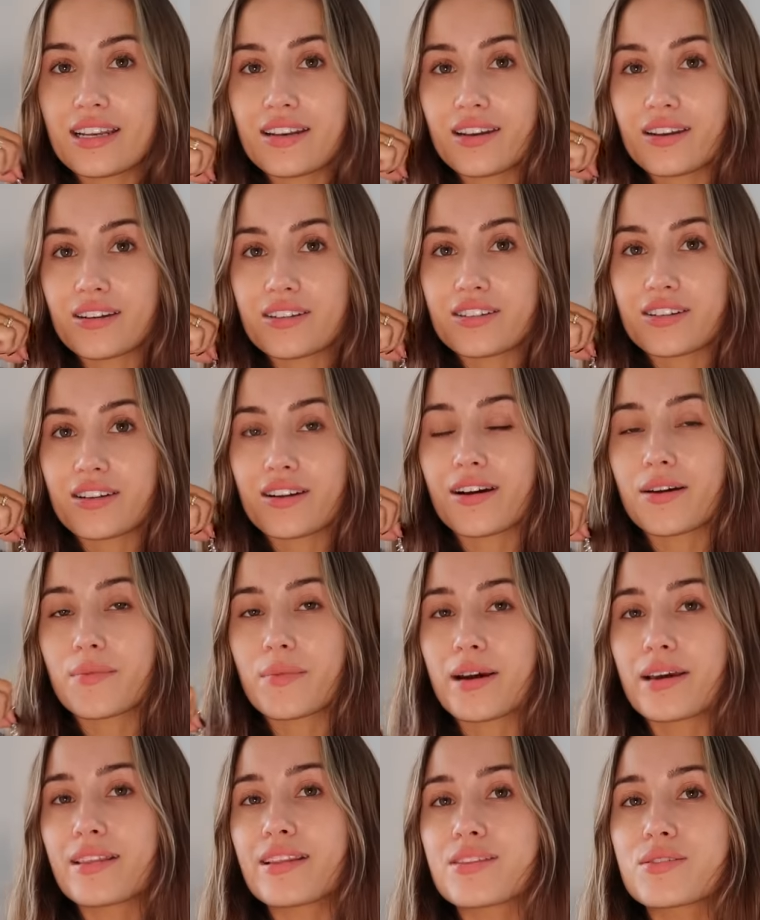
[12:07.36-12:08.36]
London. I
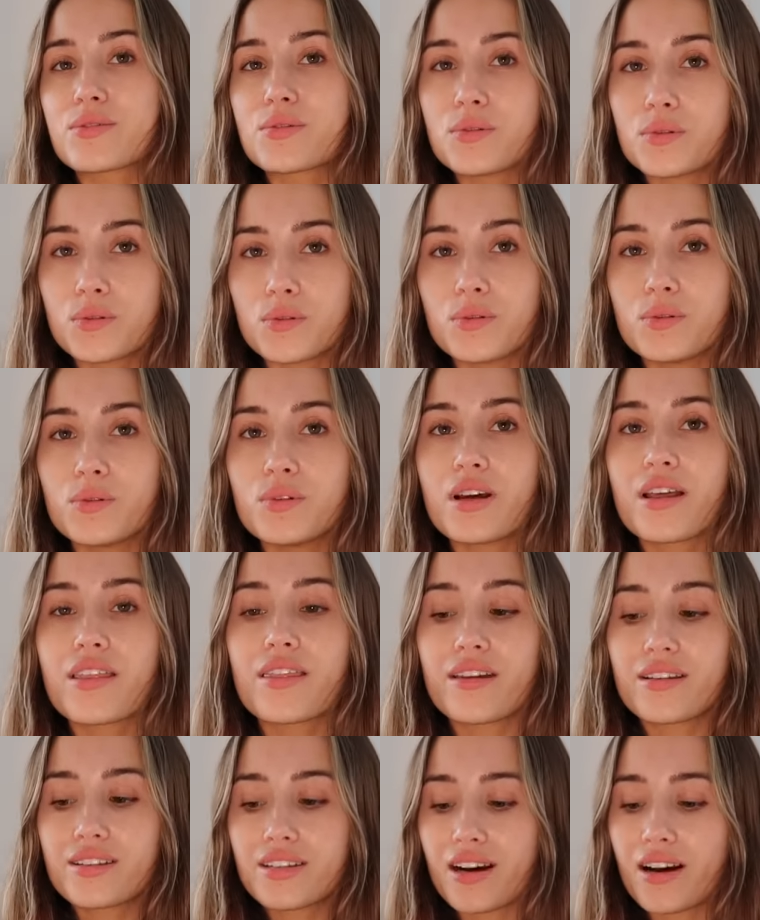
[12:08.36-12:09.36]
wear this all
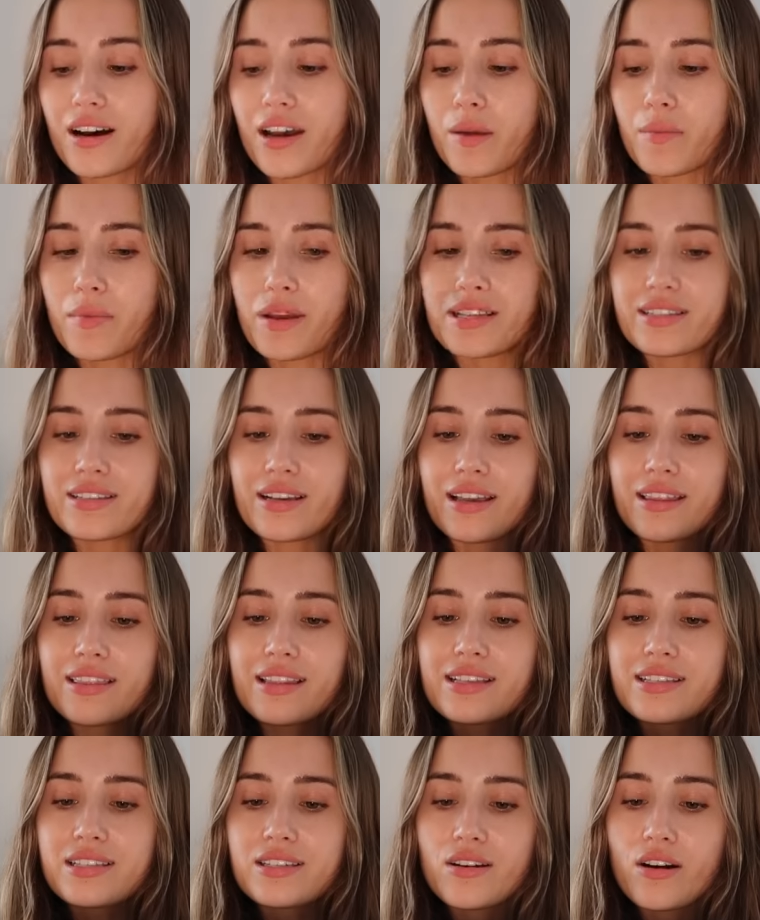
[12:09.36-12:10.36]
the time. It's like
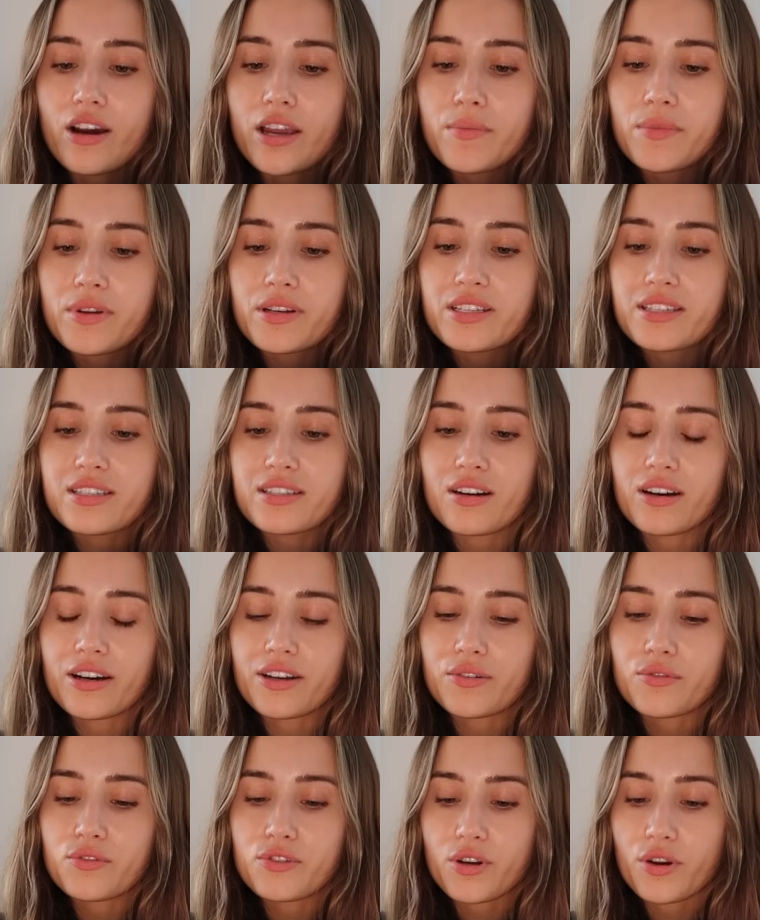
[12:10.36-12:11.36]
this diamond
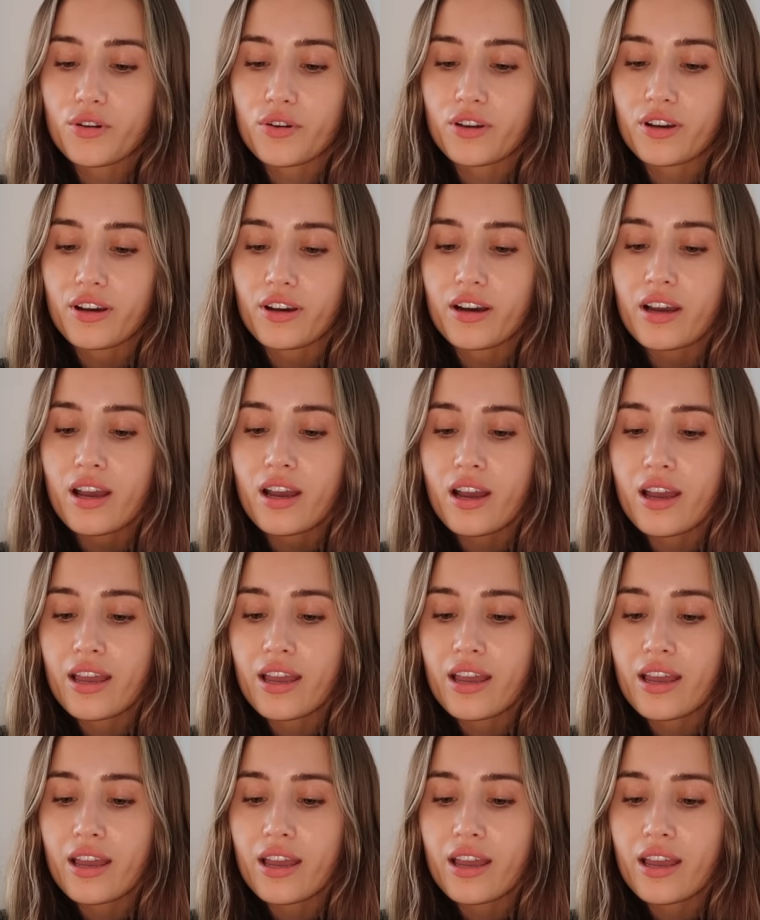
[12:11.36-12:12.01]
style choker.